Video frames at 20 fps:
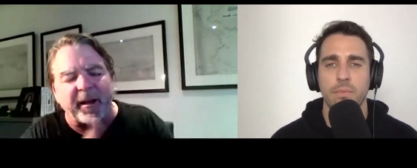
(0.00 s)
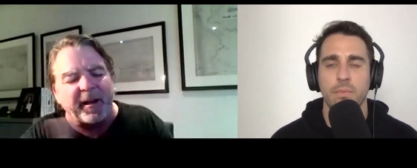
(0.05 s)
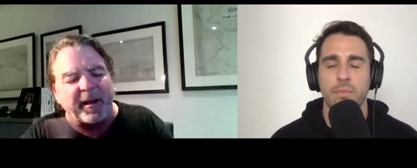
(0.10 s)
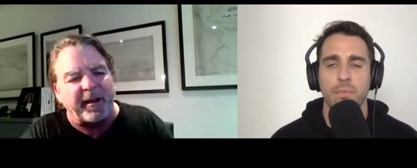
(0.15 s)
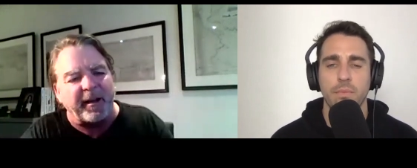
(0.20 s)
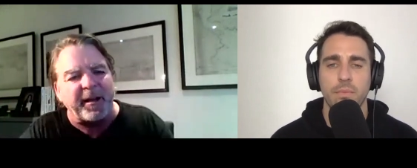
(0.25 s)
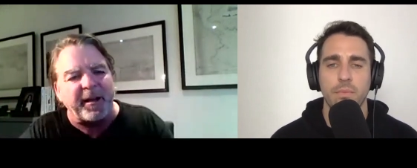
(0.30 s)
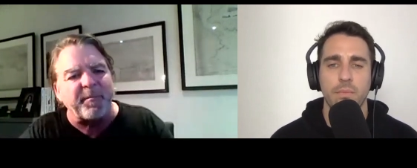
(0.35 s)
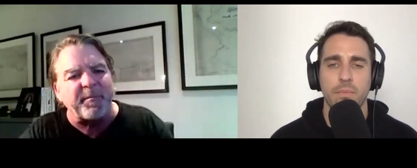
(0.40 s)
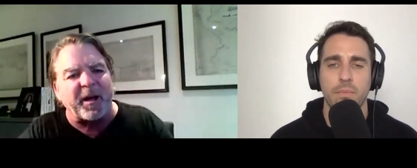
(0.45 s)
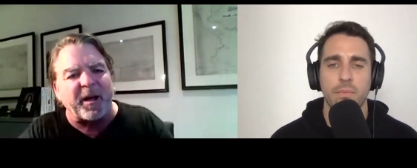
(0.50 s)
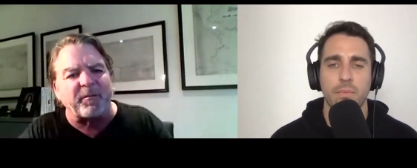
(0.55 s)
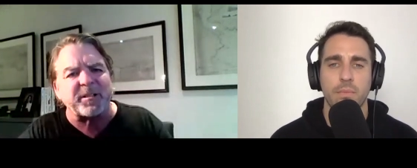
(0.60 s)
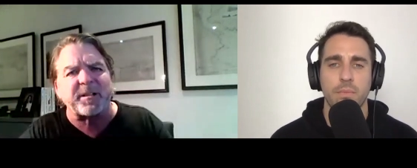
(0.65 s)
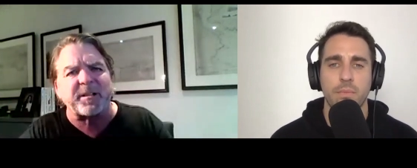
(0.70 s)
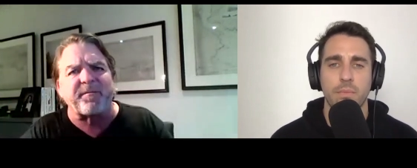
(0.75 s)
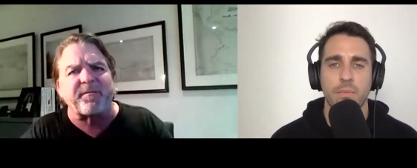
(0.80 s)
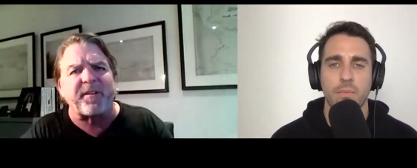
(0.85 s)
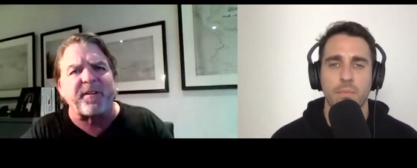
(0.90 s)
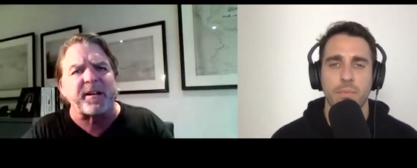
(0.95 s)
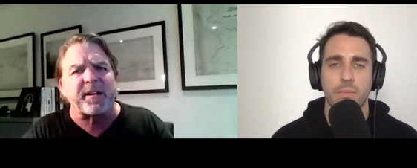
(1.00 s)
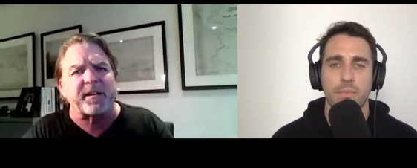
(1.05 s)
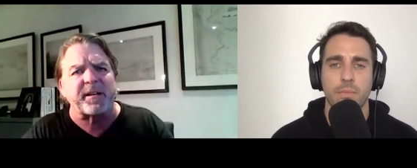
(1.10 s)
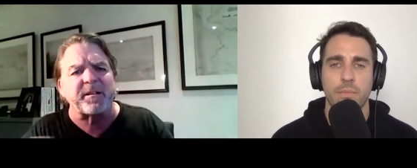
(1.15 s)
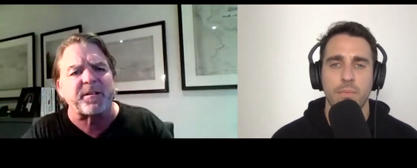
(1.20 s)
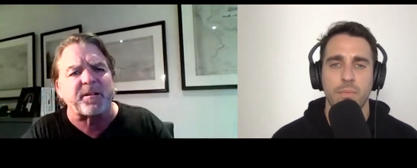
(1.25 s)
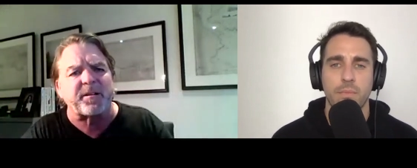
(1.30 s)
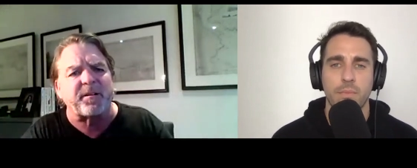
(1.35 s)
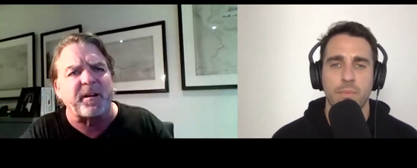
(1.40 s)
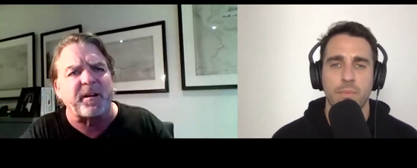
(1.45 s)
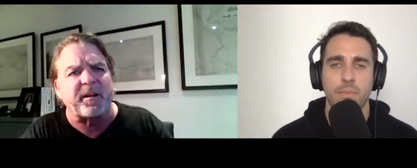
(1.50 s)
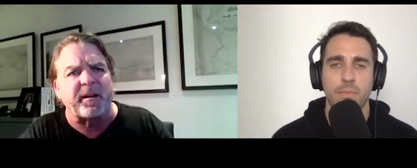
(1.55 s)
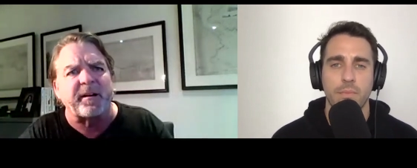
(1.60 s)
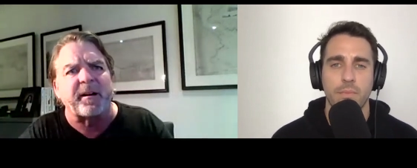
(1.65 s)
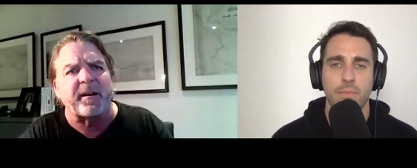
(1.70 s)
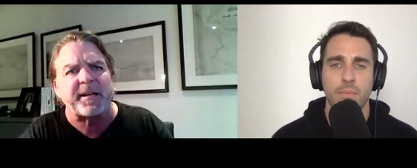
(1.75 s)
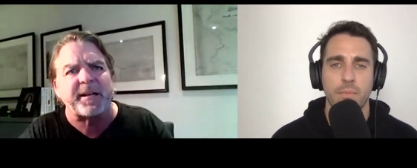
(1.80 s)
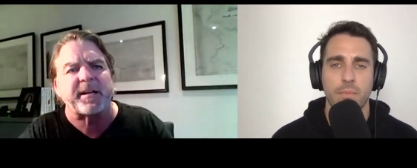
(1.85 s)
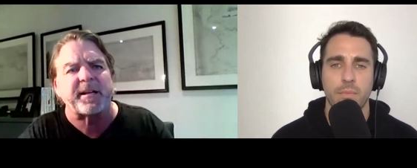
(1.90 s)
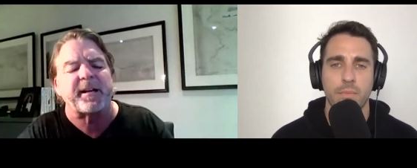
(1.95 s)
Speaker 1: Email was invented in
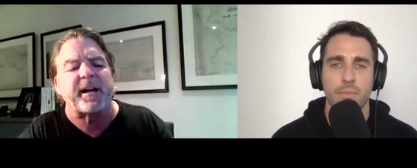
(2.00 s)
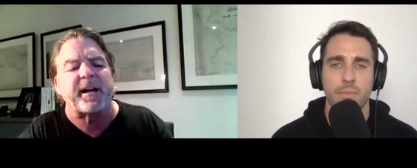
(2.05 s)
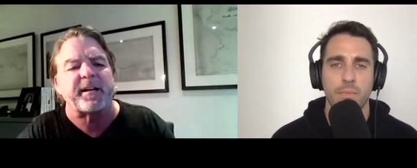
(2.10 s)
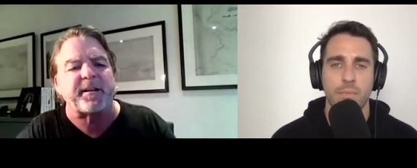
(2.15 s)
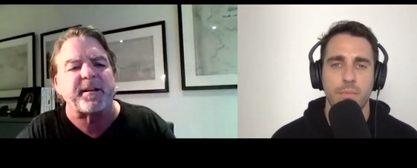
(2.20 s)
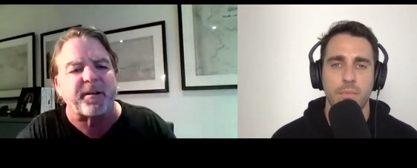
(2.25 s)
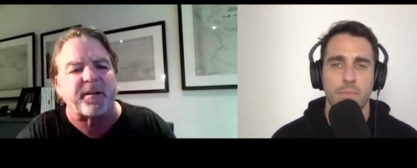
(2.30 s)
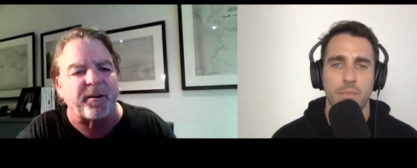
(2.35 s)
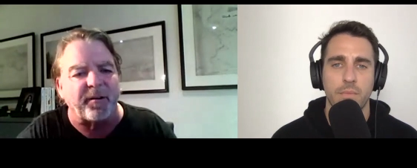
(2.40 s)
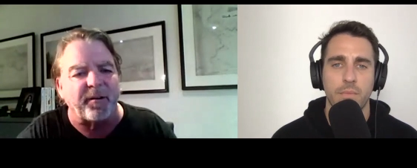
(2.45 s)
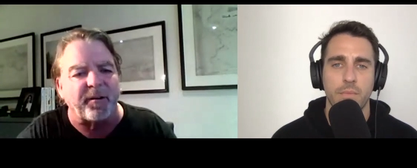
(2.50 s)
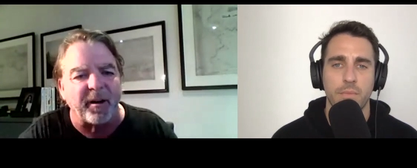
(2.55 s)
1982.